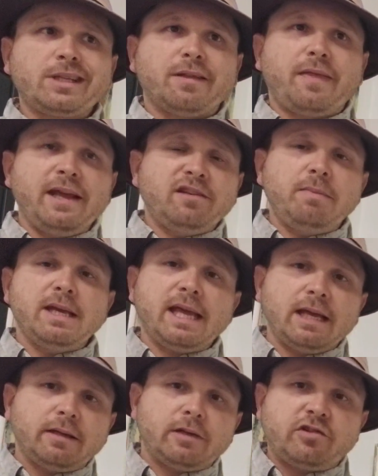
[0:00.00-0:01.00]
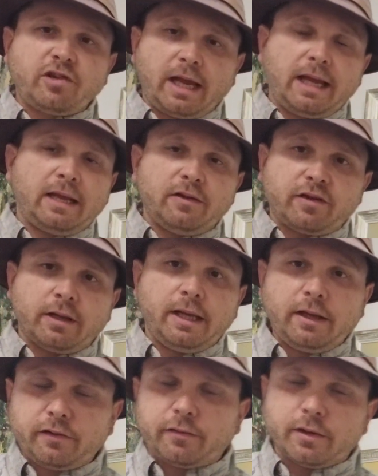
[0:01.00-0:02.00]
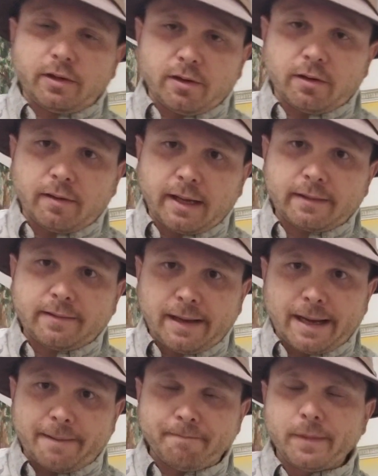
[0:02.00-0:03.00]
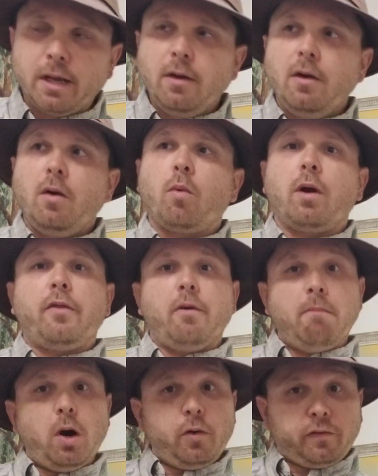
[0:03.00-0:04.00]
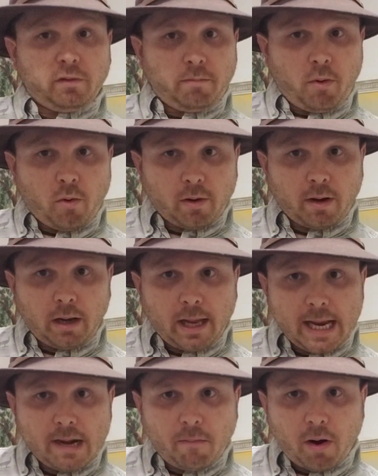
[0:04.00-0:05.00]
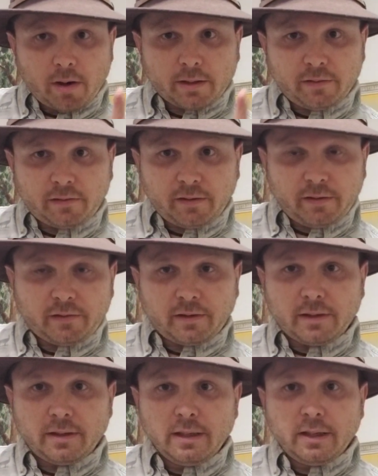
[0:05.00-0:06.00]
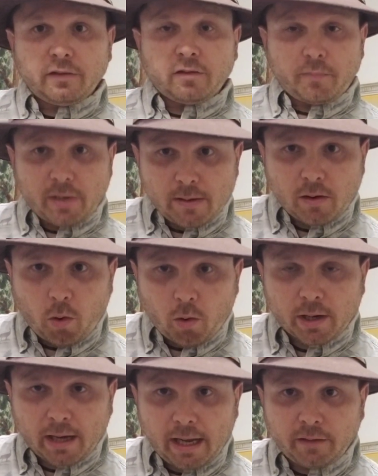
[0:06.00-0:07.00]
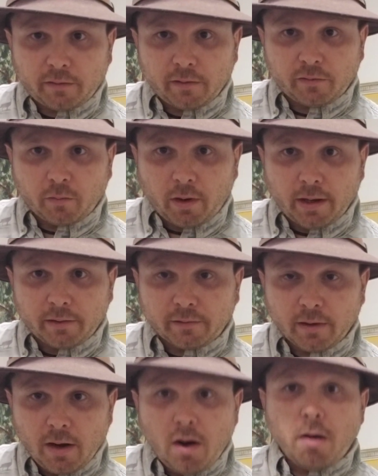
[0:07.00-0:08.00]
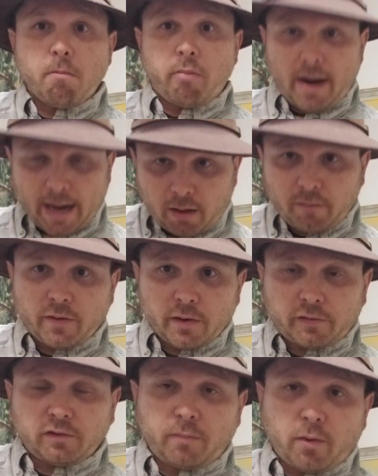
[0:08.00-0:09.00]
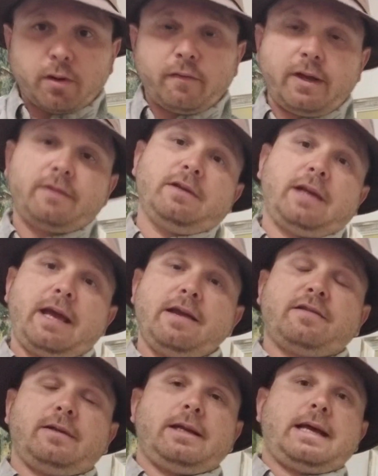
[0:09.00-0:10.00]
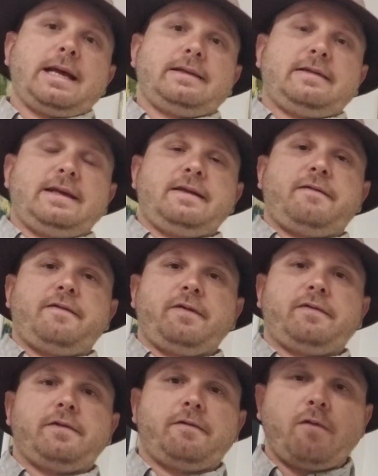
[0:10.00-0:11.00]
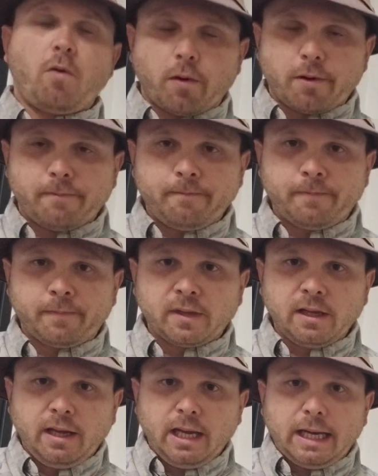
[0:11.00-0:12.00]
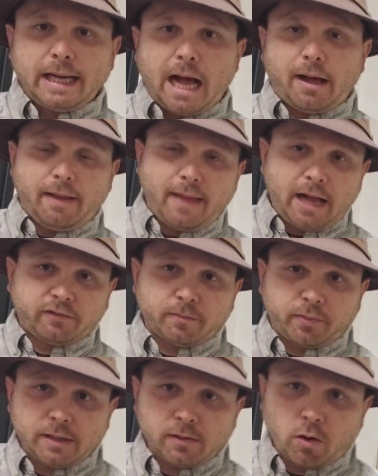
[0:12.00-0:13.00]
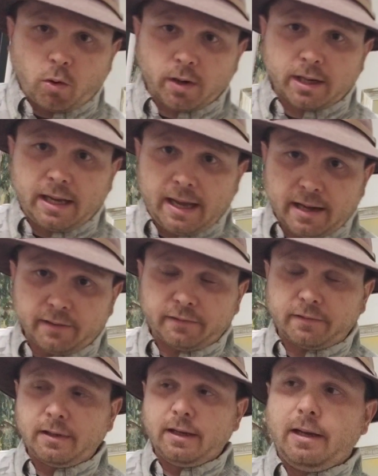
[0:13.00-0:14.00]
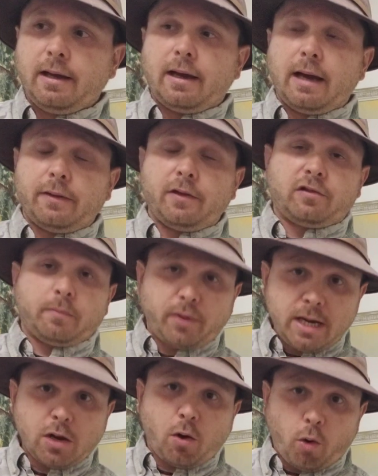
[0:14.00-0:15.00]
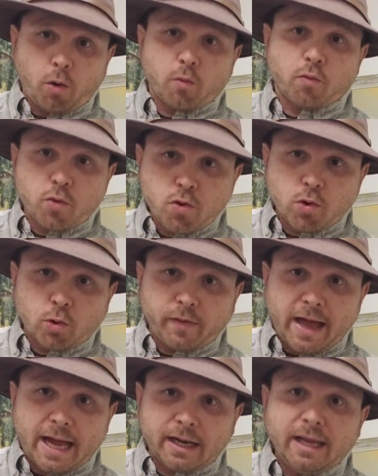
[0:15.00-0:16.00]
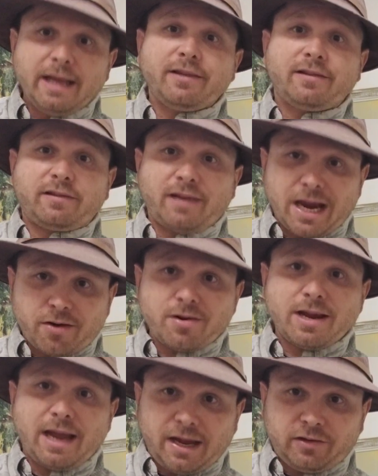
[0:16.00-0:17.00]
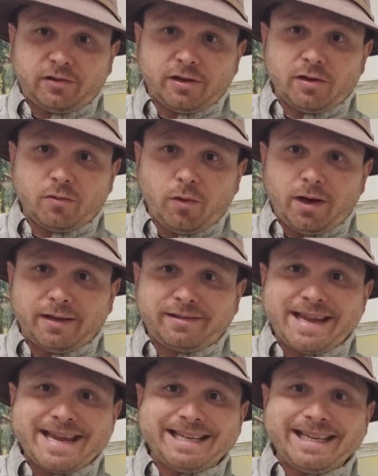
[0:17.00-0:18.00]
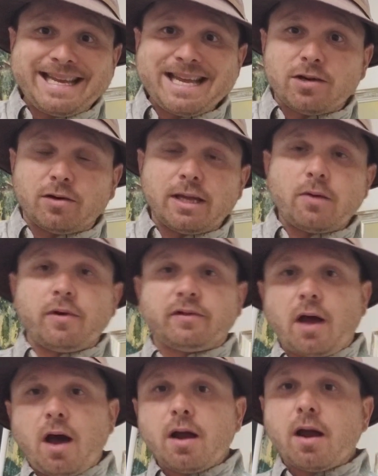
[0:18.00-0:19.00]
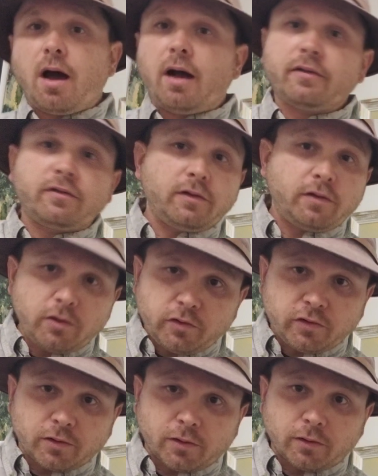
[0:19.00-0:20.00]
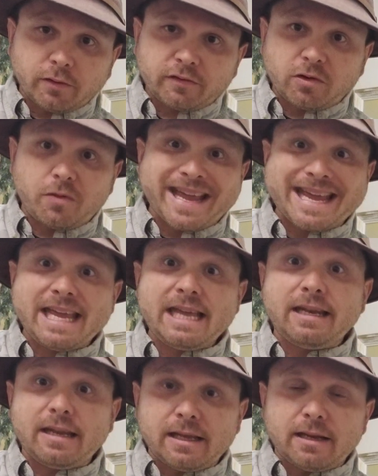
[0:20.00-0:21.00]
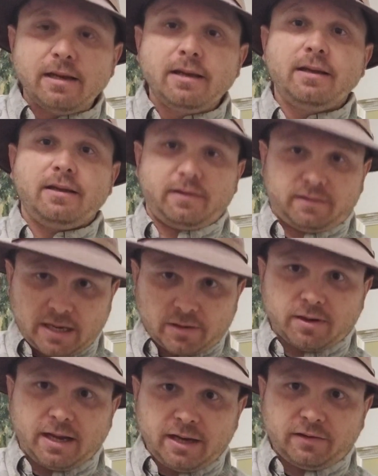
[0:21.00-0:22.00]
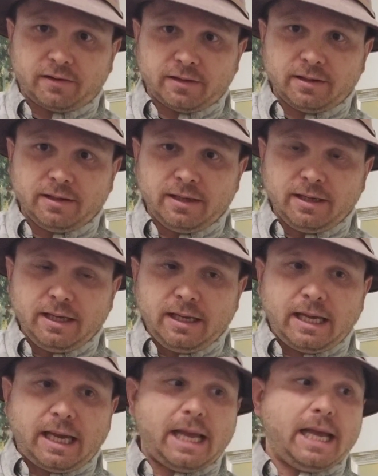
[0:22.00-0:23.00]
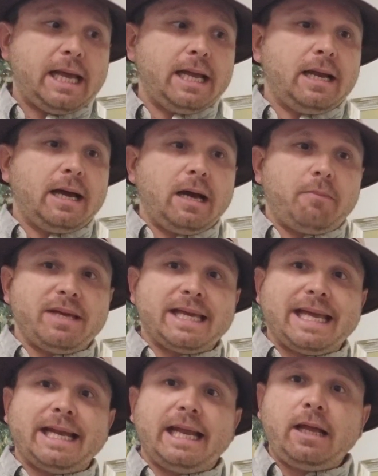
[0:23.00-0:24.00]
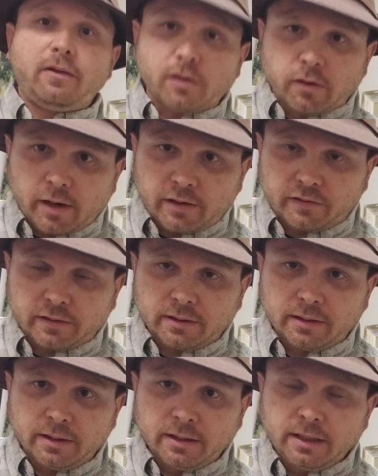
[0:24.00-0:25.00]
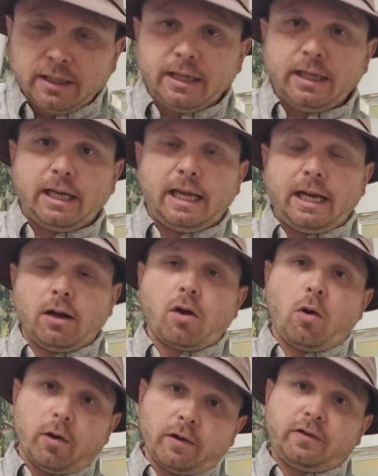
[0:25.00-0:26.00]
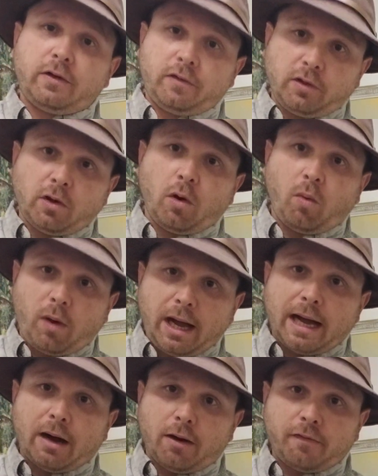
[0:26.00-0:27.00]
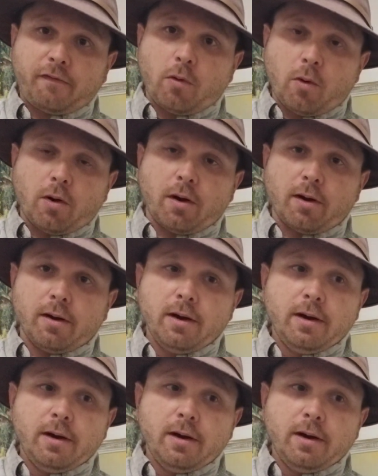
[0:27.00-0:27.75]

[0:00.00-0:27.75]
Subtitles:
things began to change in history during that time. One of the most important landmark Supreme Court cases was Brown versus Board of Education in 1954. Now, in that Supreme Court case, the Supreme Court ruled that segregation was illegal. It was unconstitutional. So they ended segregation and began integration. And of course, it took a while for